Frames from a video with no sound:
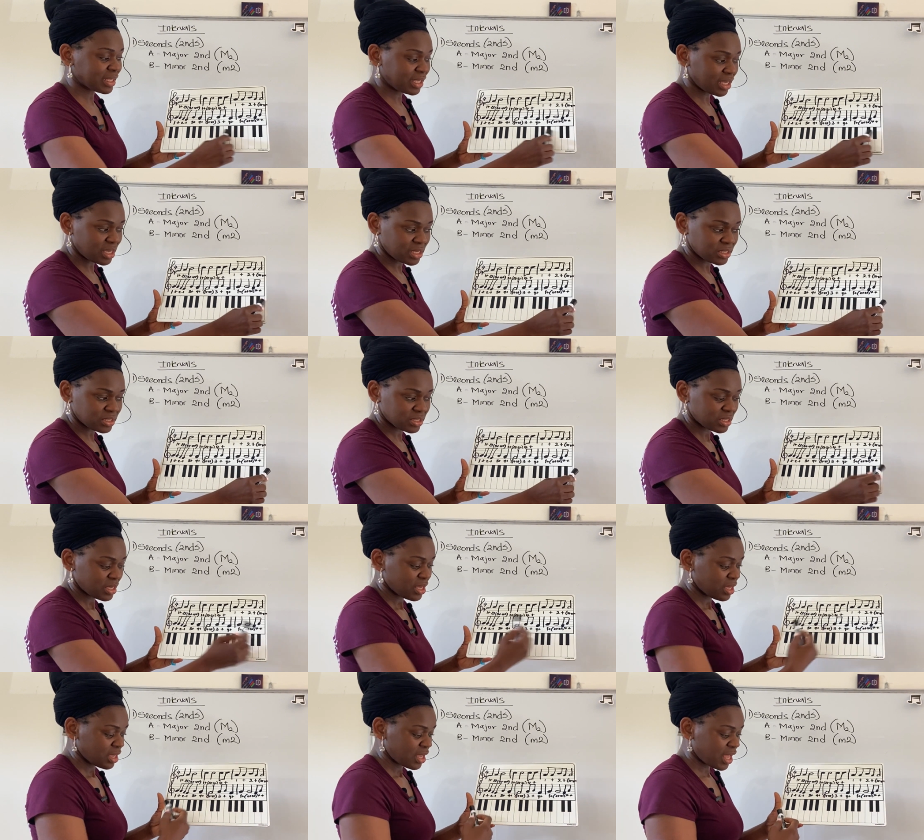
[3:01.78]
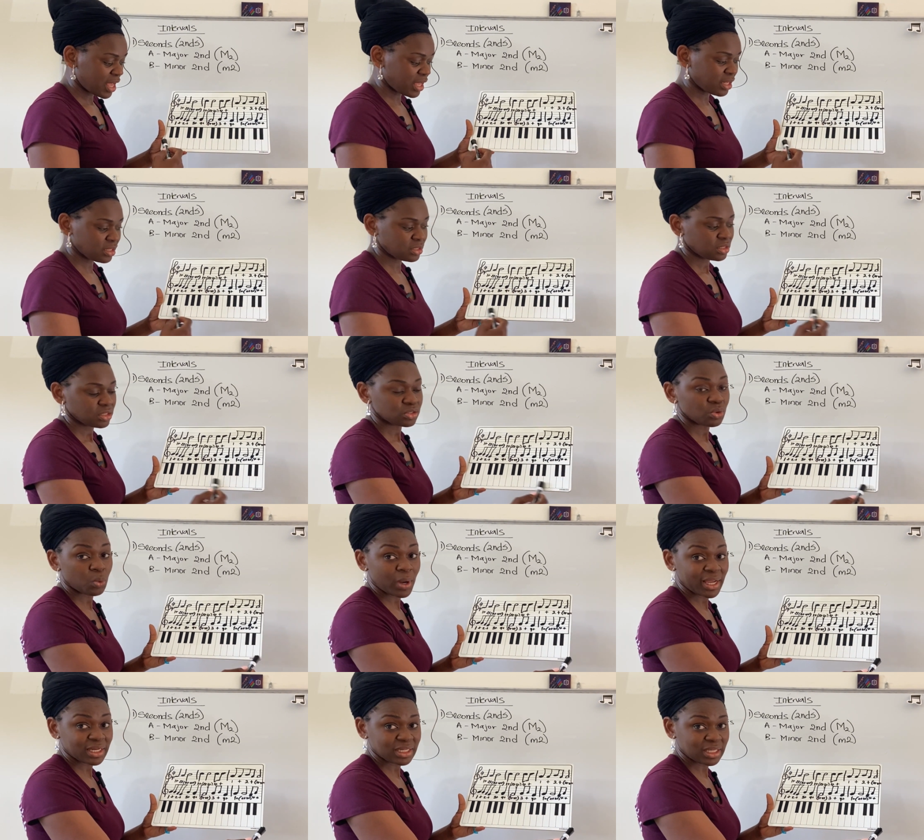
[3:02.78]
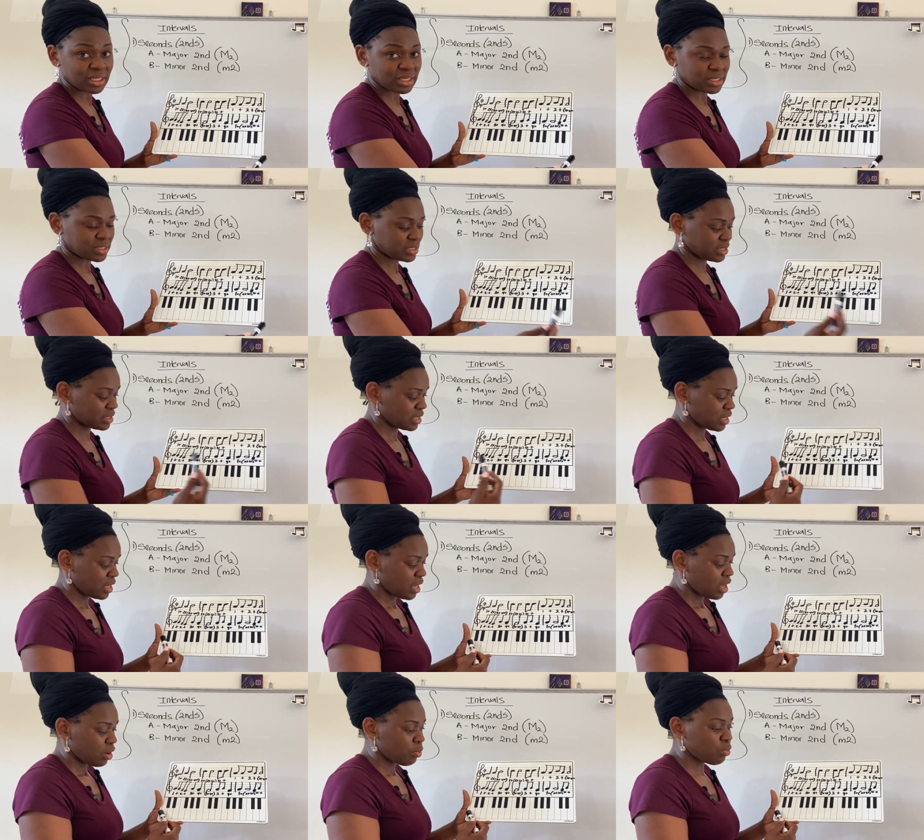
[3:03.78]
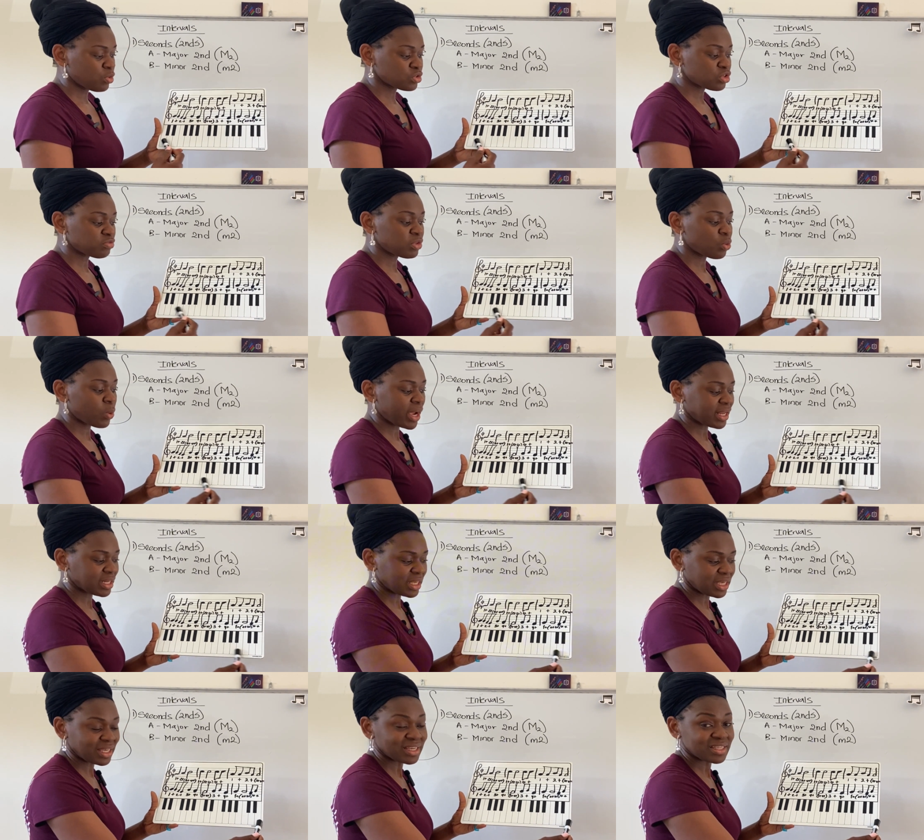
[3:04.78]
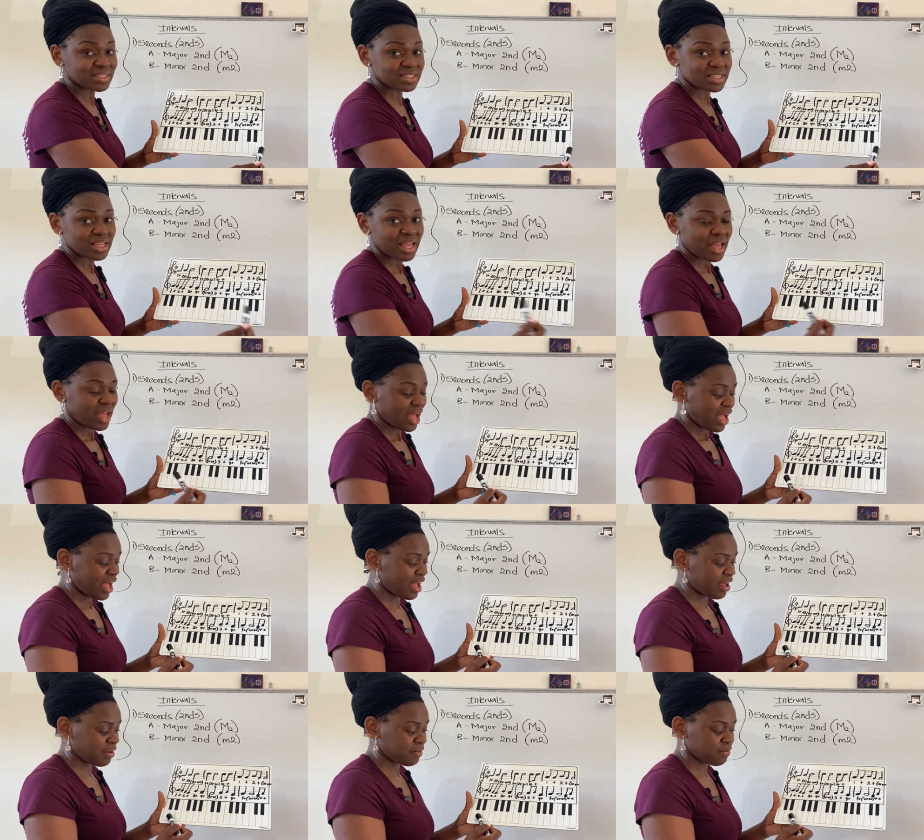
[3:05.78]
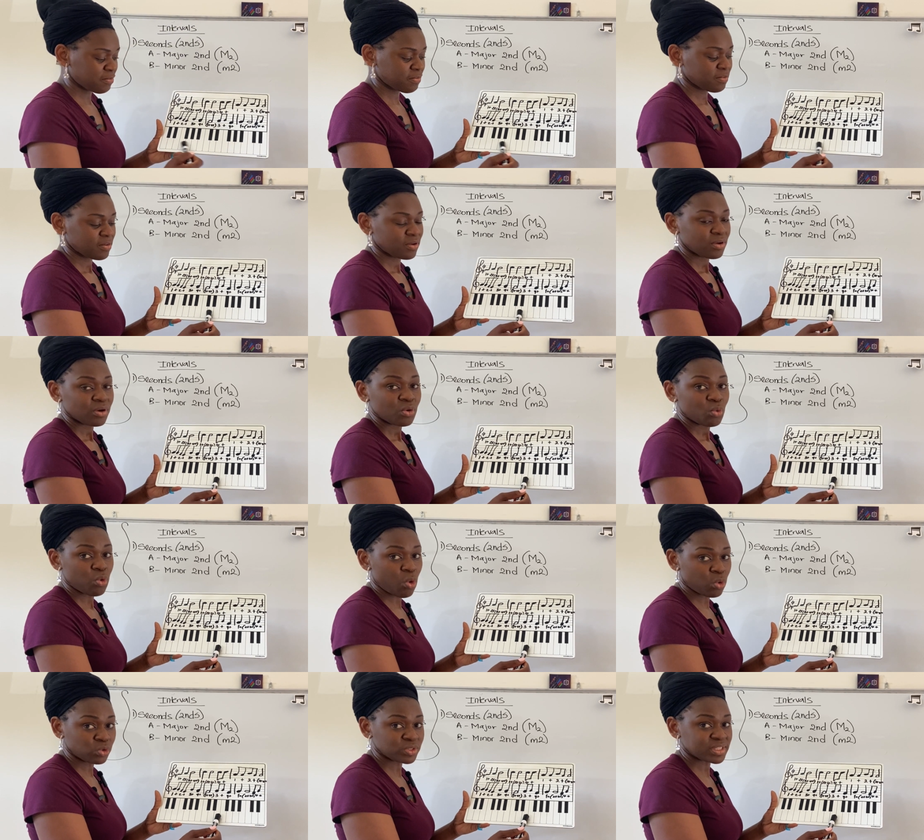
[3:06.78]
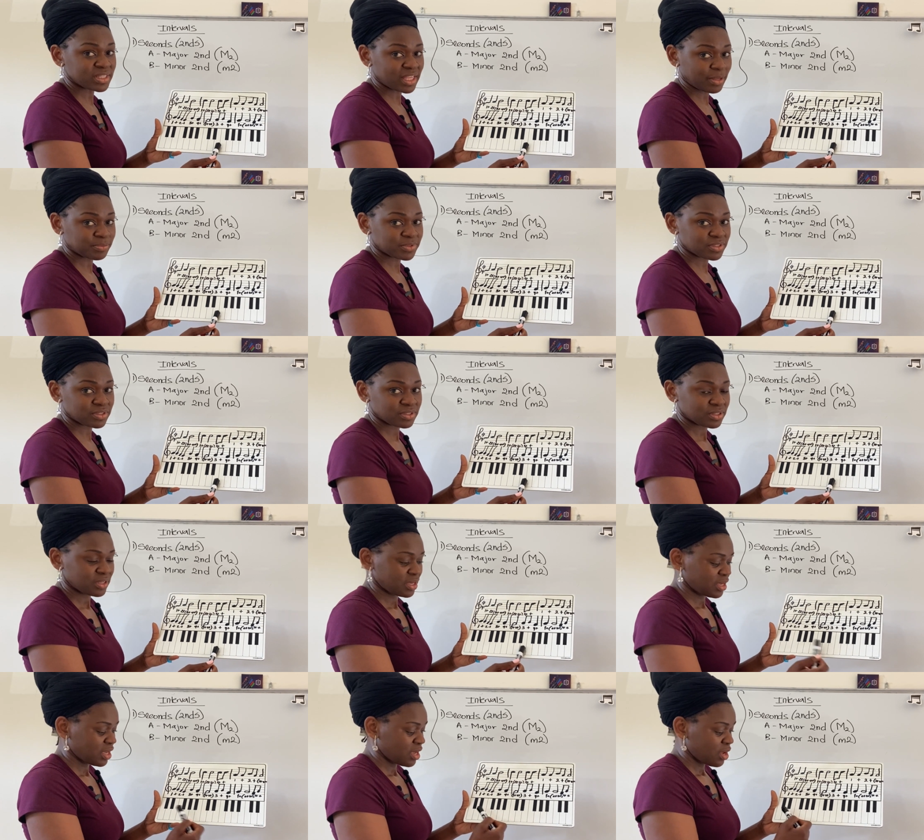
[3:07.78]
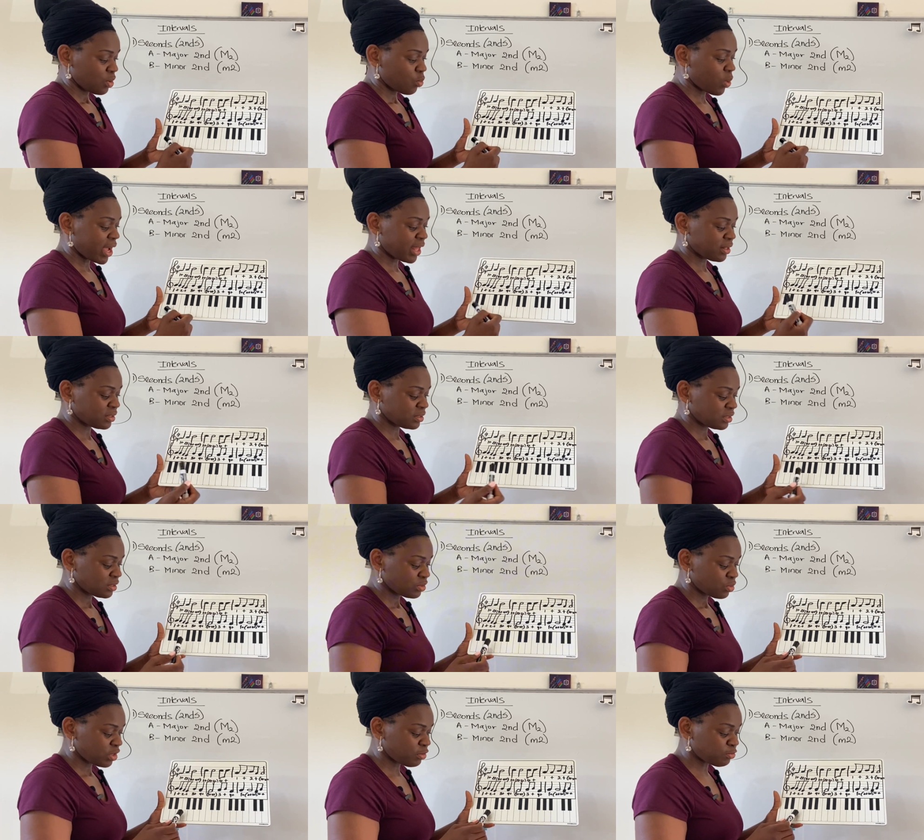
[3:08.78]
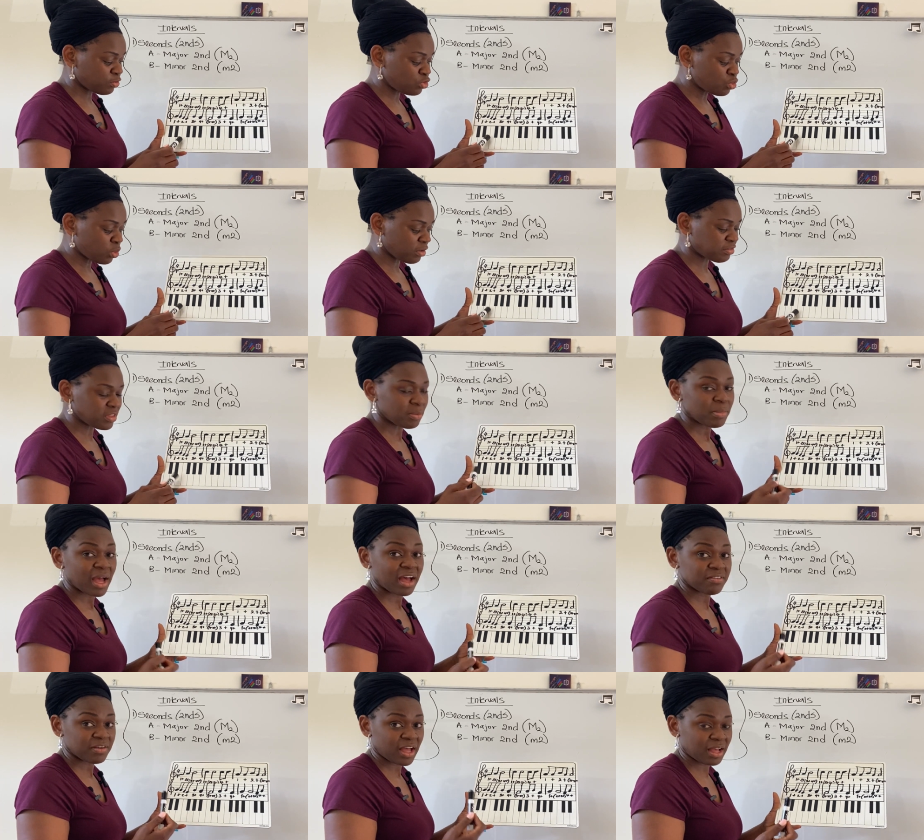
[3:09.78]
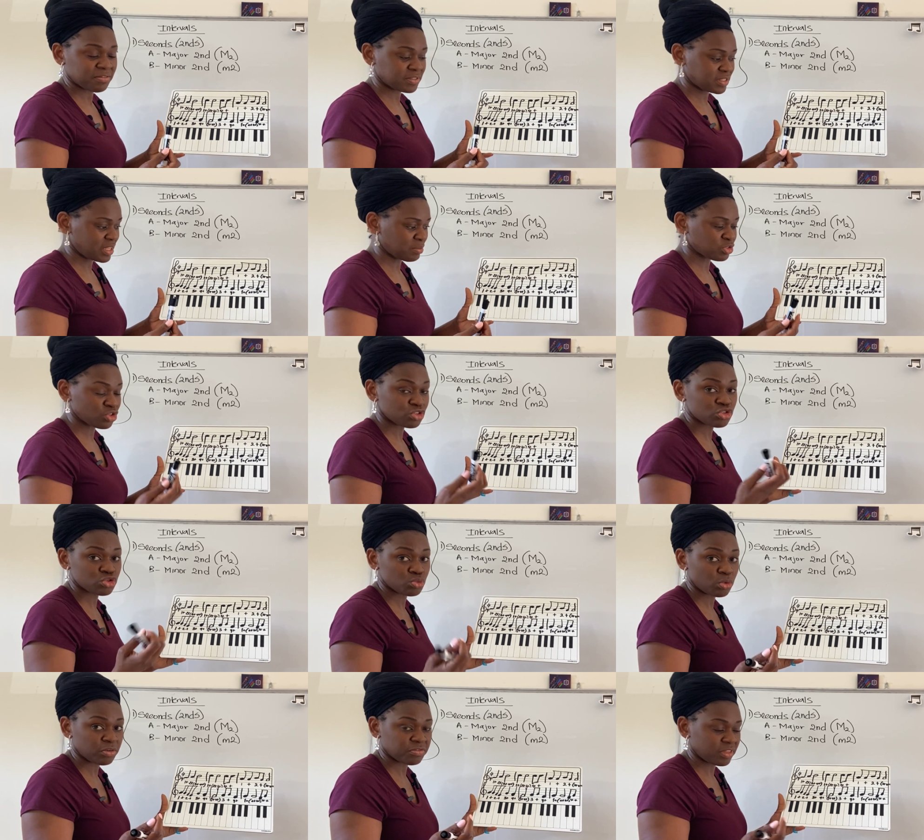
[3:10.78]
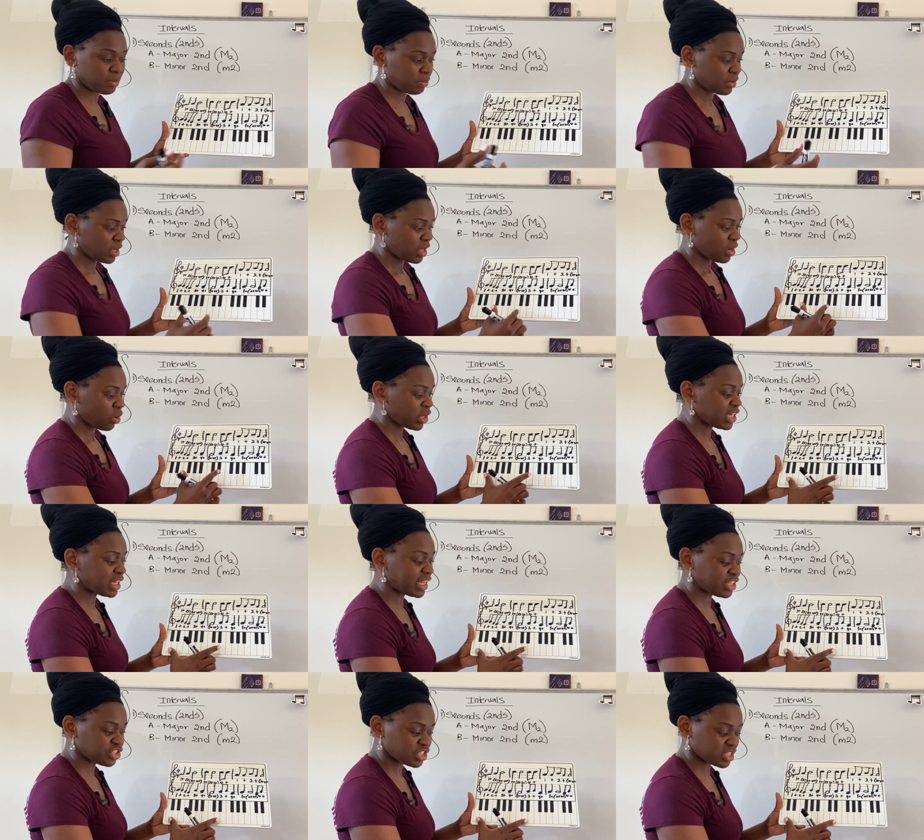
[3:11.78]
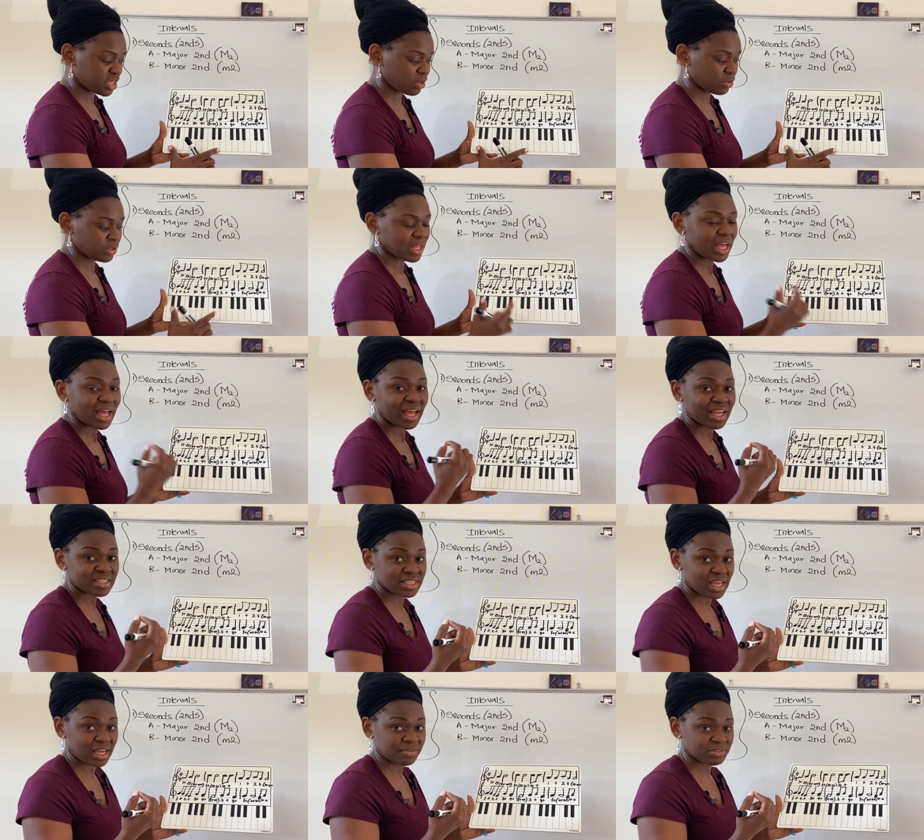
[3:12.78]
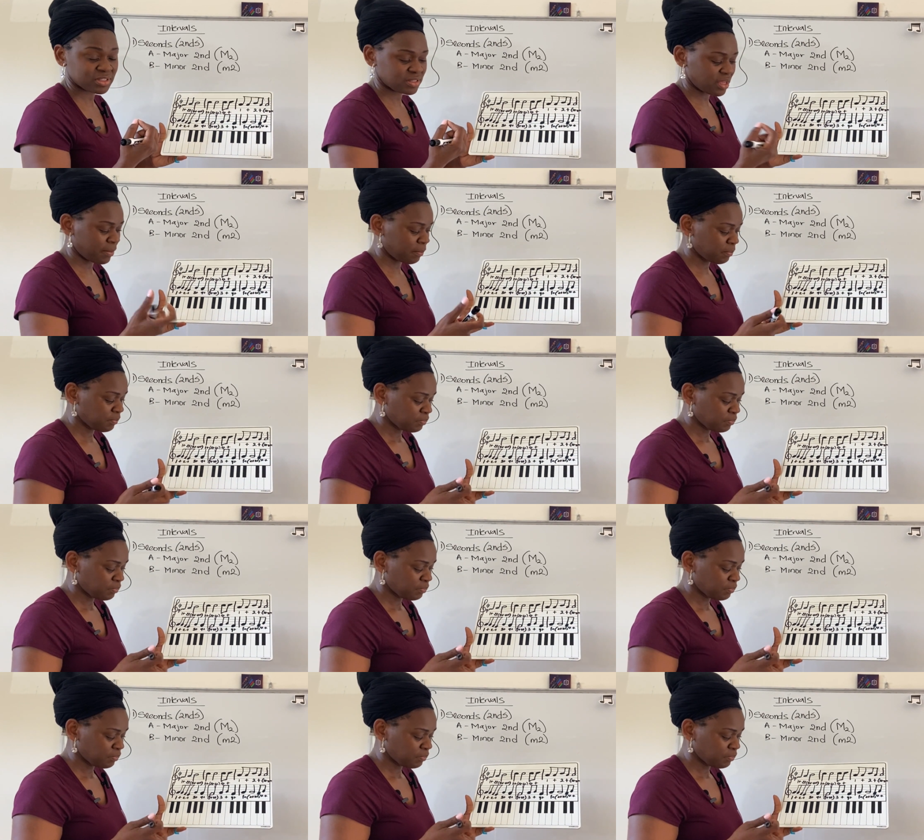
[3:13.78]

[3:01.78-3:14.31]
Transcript: keys and the white keys. Most of the white keys have whole steps, while a few of them have half steps. Just two of them in each scale has half step.